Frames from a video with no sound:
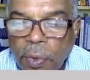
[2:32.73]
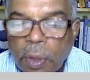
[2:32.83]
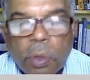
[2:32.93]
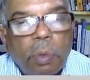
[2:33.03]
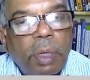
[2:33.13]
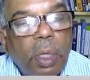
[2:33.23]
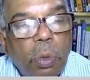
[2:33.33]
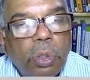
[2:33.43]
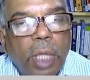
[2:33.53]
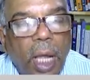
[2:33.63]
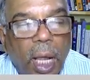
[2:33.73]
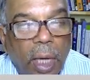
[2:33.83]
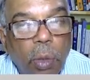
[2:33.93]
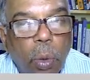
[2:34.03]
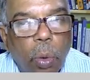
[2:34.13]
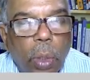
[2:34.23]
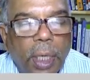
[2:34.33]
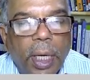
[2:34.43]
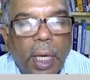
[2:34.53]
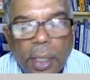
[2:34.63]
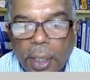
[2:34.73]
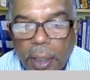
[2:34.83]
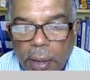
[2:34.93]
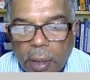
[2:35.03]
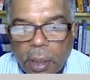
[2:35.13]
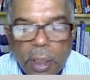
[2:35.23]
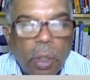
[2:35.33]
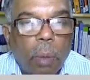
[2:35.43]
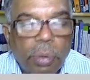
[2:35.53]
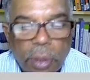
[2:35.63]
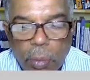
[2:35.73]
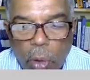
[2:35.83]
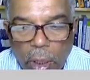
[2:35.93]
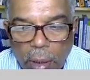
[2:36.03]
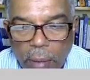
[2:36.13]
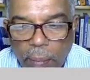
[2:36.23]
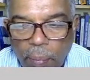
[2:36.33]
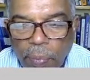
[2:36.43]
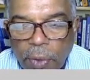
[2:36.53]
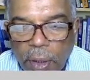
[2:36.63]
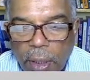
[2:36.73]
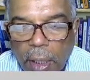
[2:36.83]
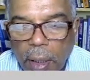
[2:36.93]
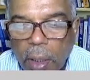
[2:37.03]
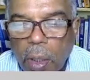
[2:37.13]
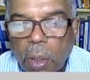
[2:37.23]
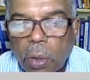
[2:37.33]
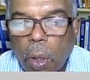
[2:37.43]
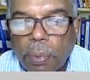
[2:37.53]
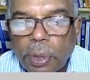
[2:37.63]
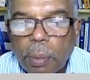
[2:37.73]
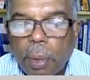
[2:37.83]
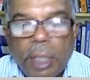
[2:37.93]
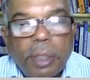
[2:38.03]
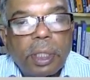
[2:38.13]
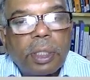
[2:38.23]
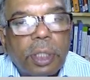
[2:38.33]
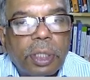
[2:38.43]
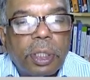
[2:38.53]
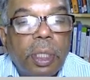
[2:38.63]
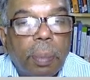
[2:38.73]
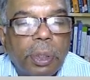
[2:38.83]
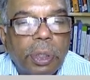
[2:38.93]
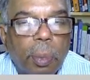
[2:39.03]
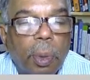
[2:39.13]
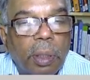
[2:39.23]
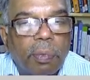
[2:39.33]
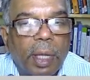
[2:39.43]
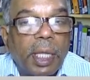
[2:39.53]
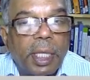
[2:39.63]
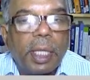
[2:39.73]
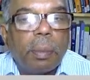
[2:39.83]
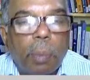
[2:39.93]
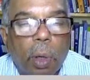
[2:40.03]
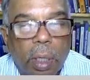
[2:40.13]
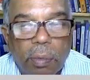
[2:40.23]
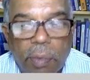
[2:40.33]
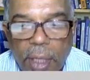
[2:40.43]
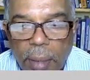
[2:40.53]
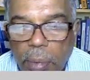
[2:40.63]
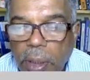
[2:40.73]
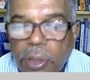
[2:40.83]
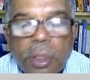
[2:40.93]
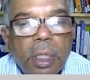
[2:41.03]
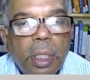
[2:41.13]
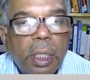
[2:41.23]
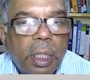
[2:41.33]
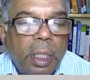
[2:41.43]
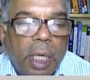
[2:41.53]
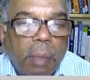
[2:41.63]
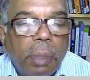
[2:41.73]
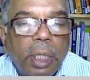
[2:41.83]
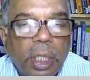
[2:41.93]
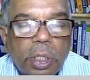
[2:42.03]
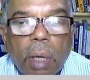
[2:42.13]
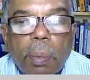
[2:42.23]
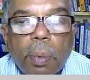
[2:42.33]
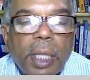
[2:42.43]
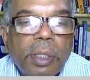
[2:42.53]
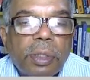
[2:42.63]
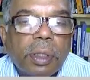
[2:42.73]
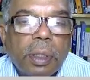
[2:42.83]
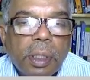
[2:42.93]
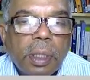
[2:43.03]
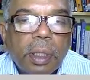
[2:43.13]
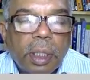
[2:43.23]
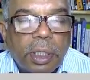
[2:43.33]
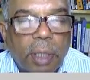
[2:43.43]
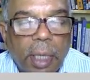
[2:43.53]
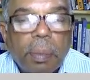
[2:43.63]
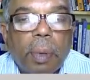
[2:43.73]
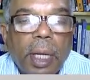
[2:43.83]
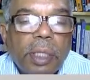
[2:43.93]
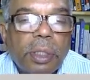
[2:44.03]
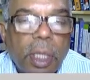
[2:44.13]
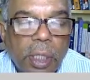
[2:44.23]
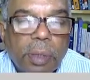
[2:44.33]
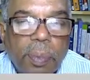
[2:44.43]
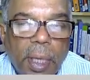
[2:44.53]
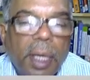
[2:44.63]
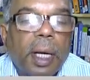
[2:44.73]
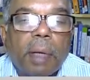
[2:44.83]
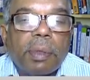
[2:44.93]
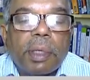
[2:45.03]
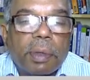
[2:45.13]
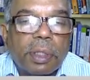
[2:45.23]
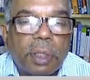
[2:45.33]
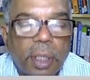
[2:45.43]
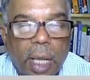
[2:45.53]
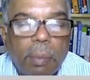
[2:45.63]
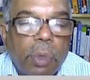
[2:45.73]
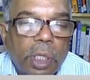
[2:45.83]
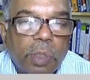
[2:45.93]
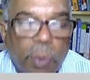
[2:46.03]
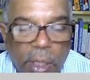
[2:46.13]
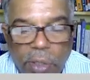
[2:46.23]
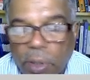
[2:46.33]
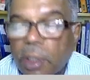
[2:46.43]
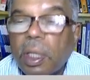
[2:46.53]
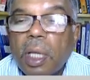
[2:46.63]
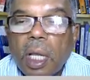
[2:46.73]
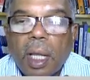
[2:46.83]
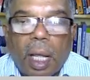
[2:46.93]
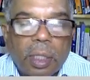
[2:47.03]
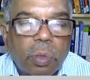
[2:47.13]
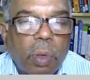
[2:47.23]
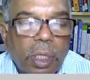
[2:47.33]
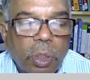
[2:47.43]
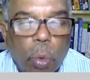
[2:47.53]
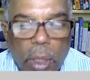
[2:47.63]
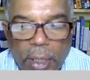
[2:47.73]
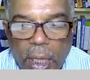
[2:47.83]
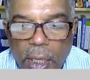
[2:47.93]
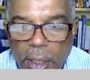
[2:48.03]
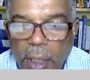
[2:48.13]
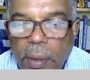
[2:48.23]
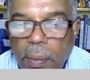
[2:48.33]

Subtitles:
So we will use the annual volatility in the option model. Then the option pricing, since it depends upon the 5 key important variables, namely the stock price, the strike price, the risk-free rate of interest, the time to expiration, as well as the volatility.